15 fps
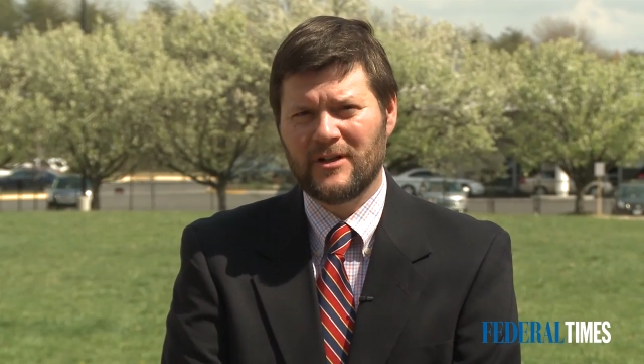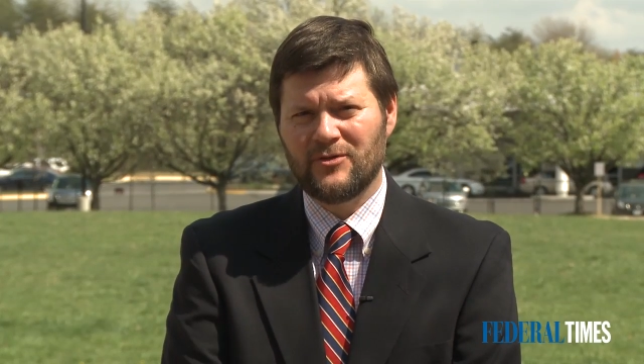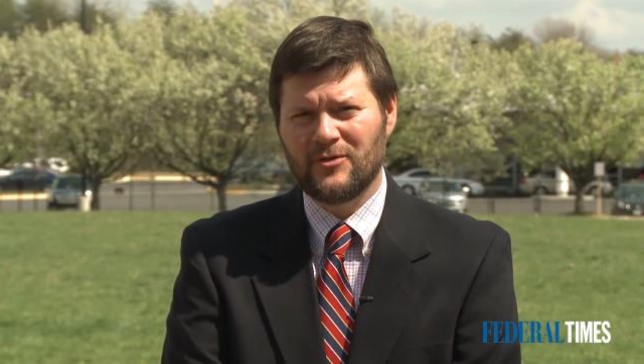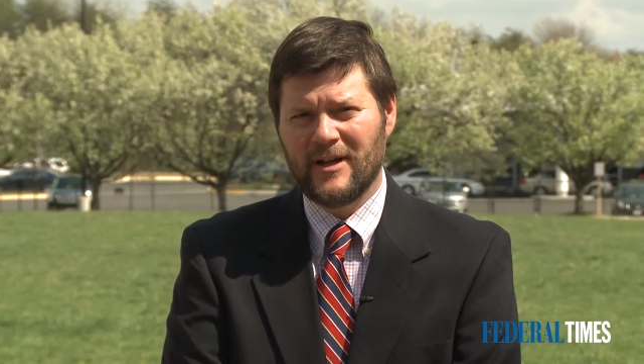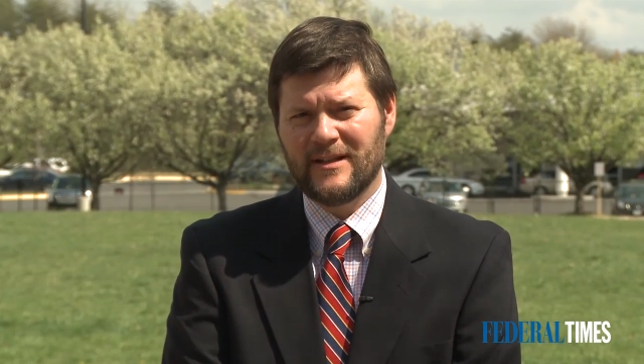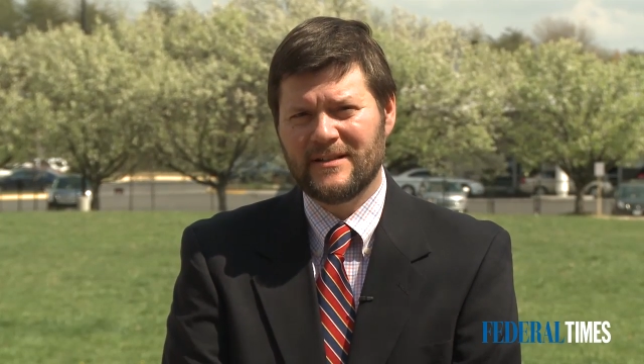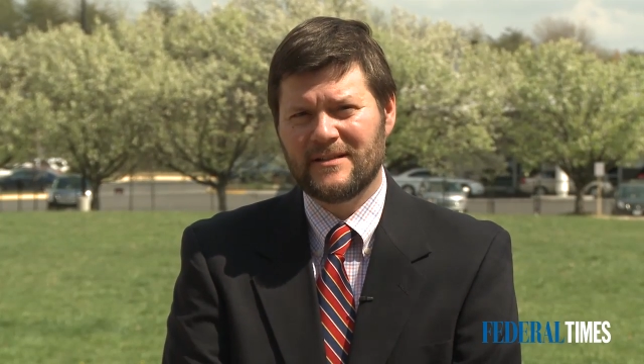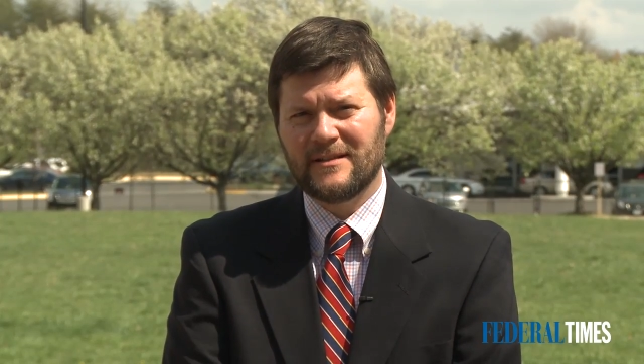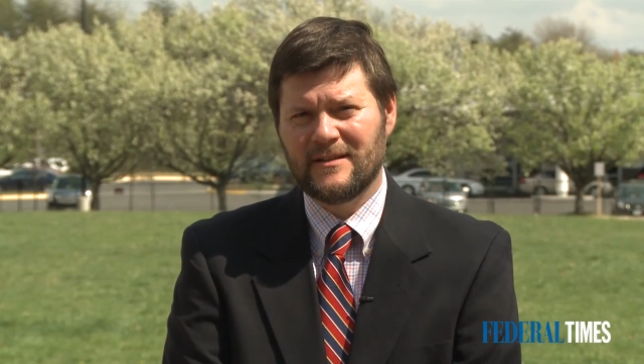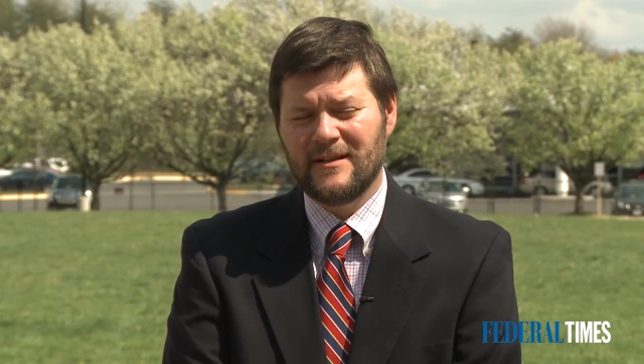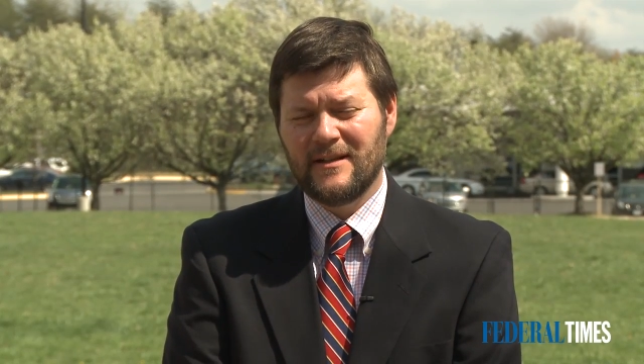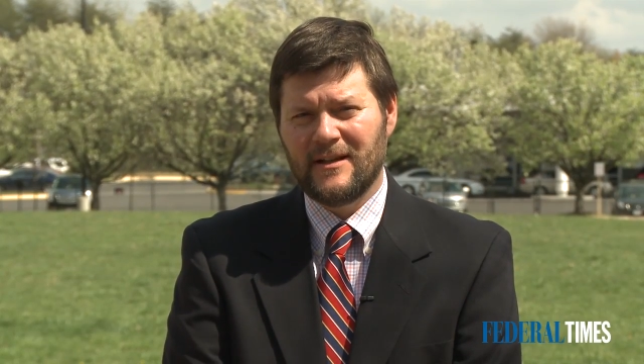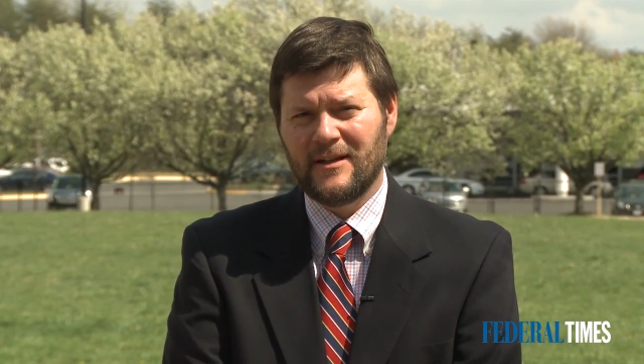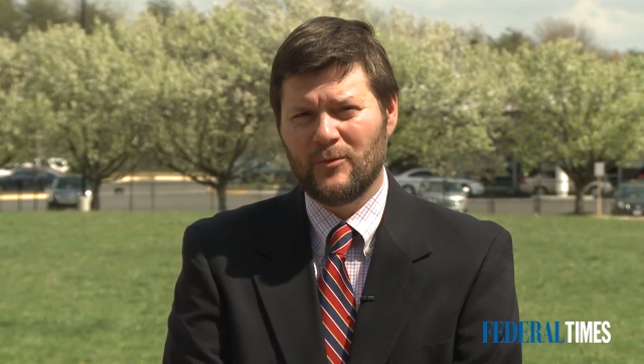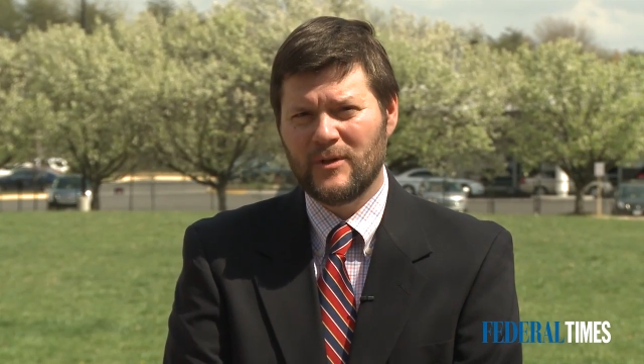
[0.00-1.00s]
Address,
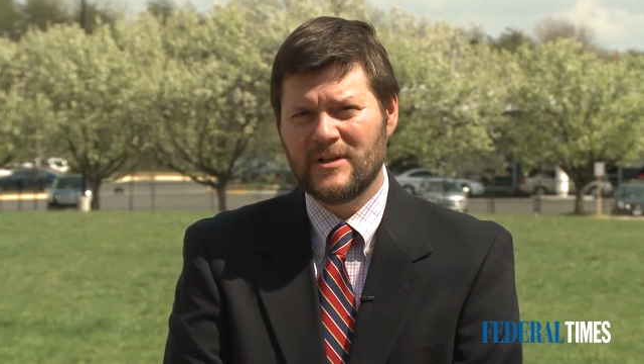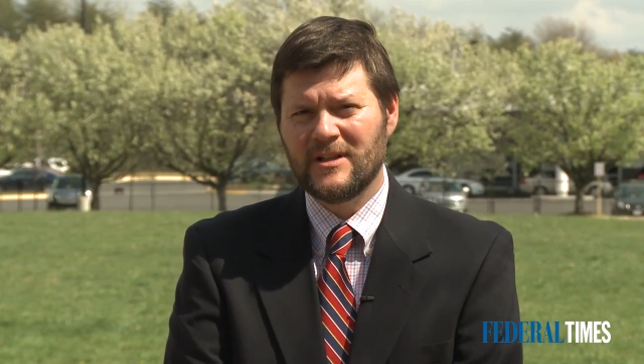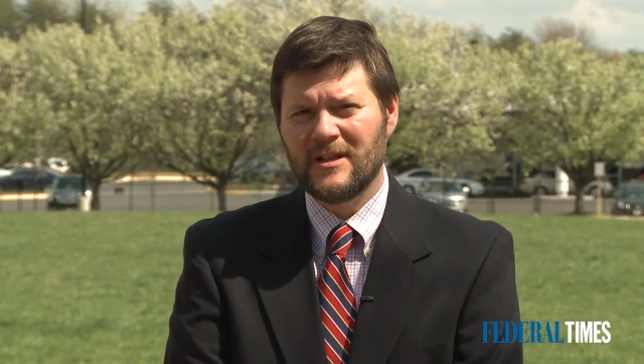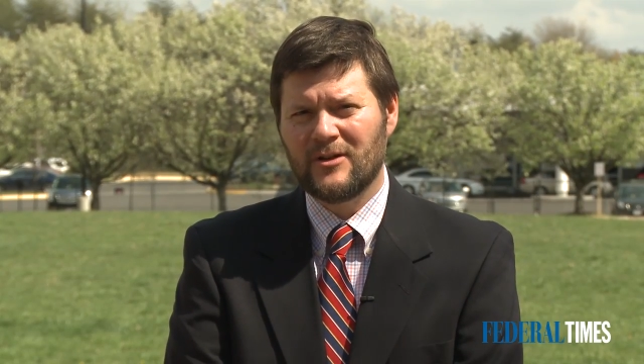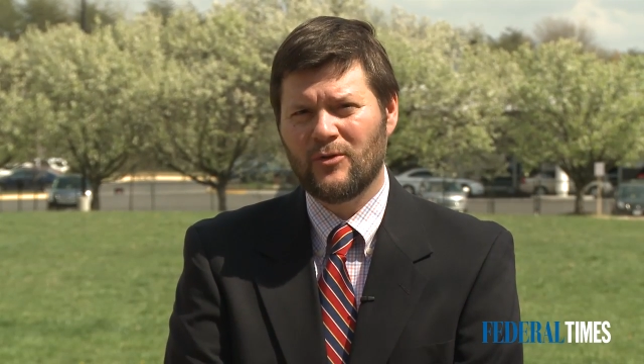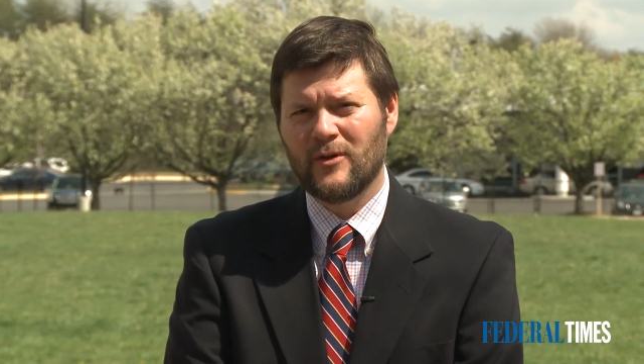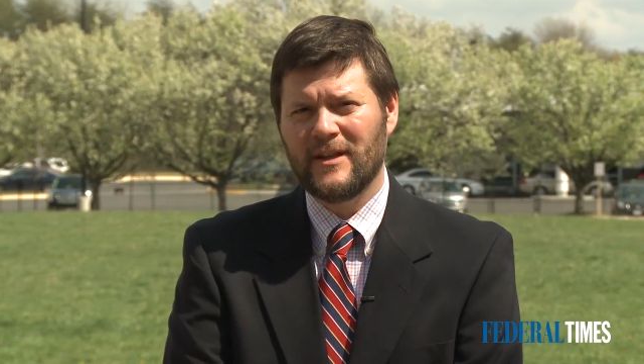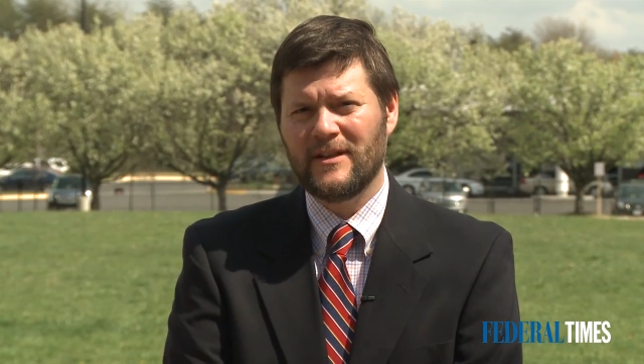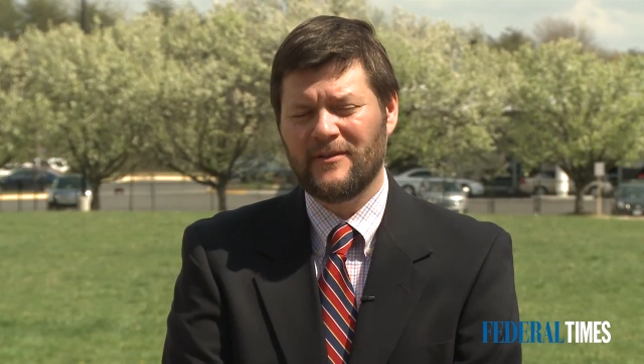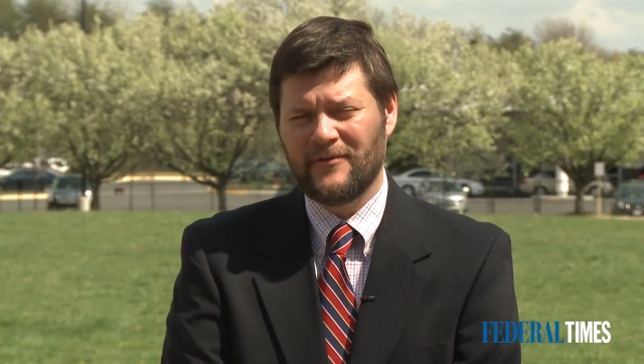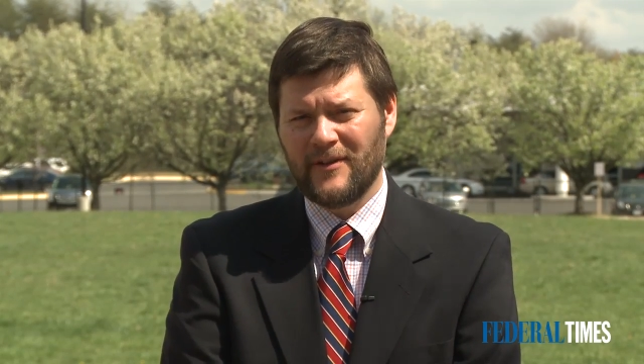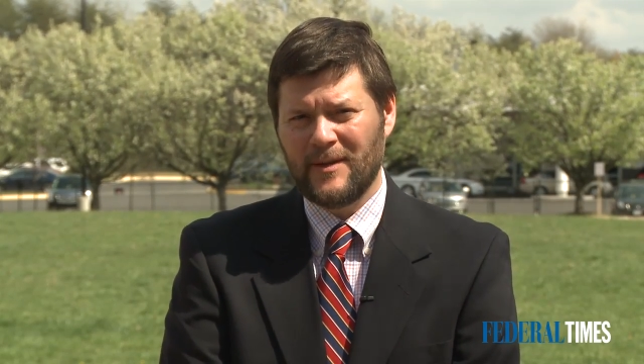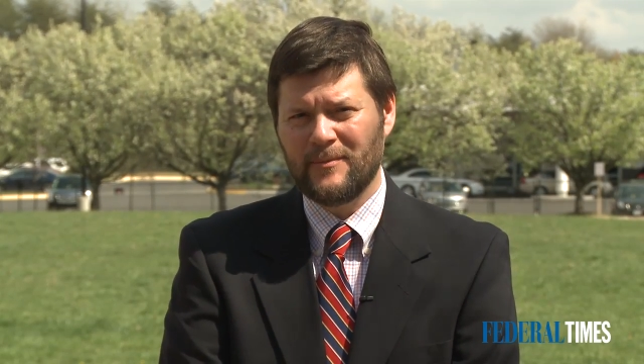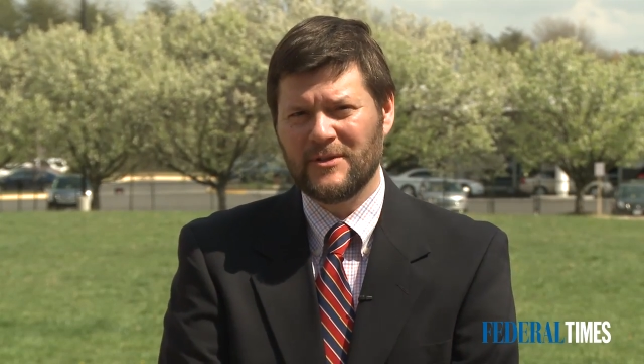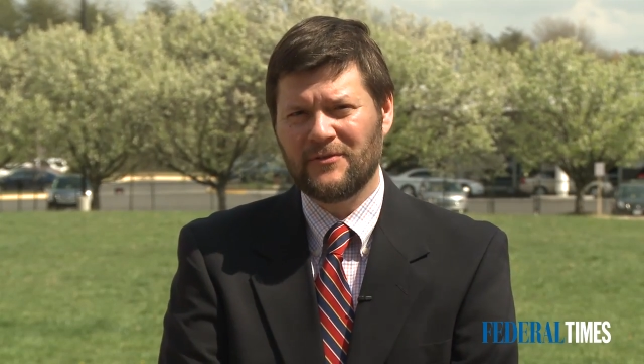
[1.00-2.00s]
in which he coined the
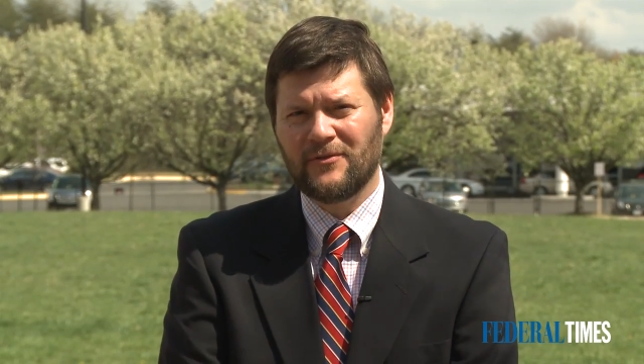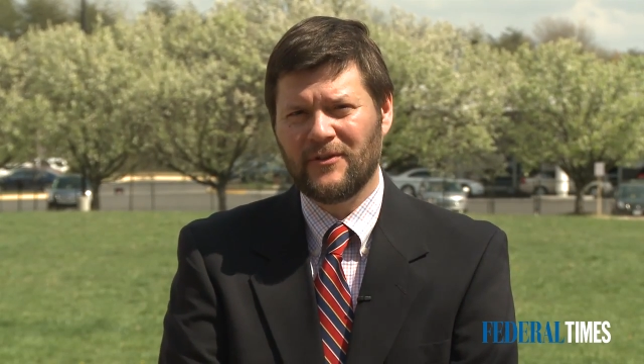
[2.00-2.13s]
famous